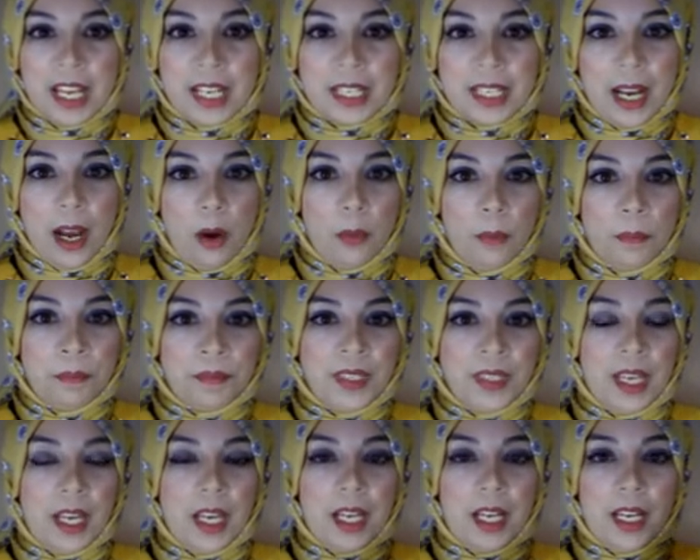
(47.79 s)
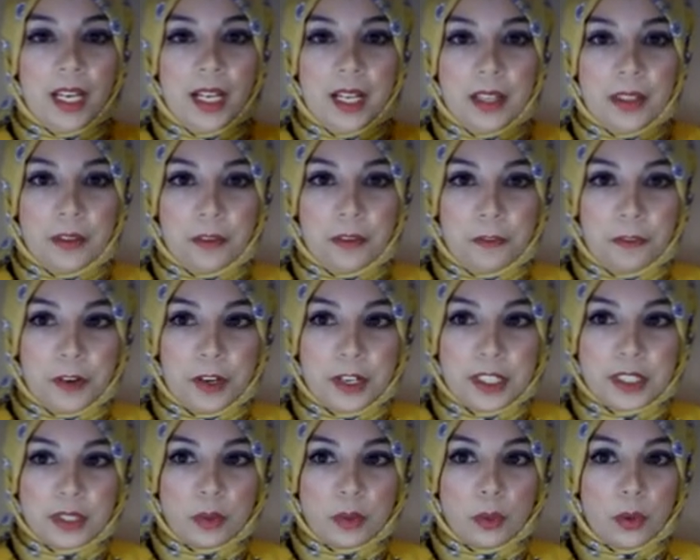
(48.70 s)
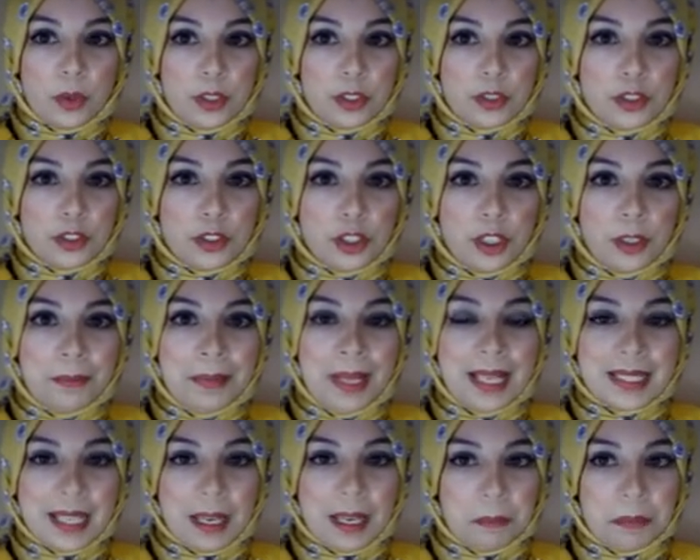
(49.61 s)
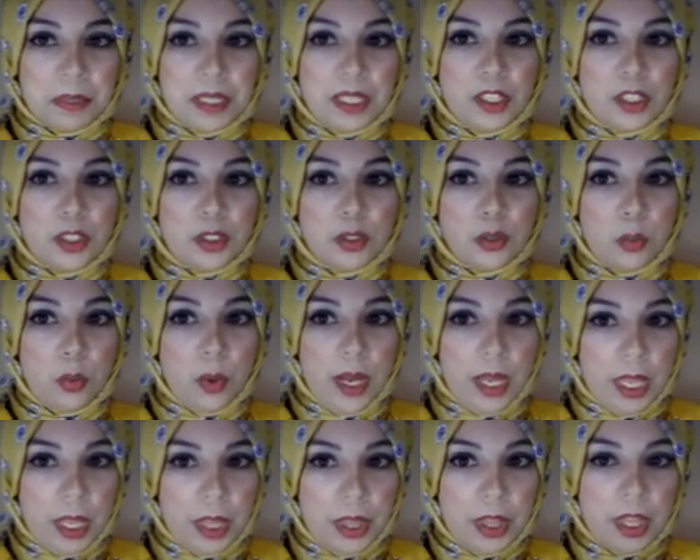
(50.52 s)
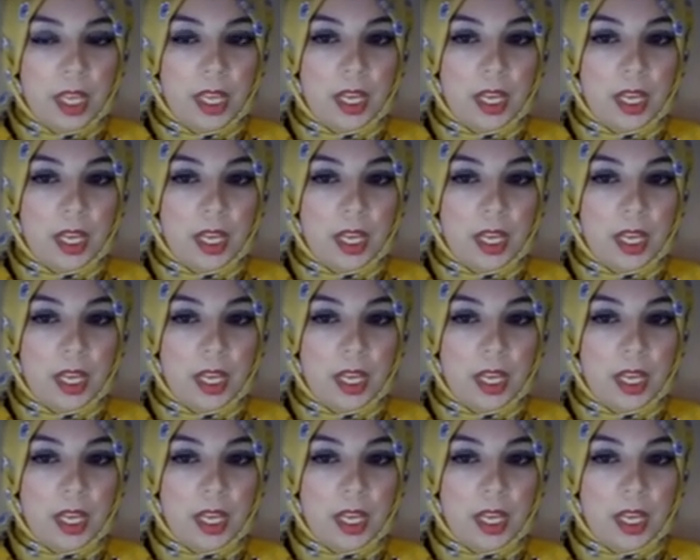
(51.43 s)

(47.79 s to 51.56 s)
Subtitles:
Now, the first or the term has appeared with